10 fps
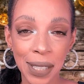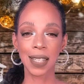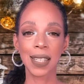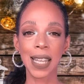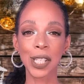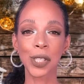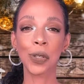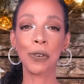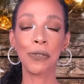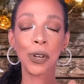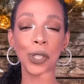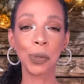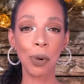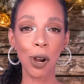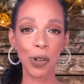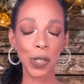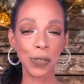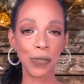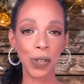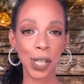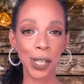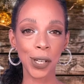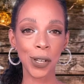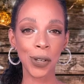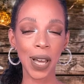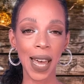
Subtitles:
Stay tuned for tomorrow's video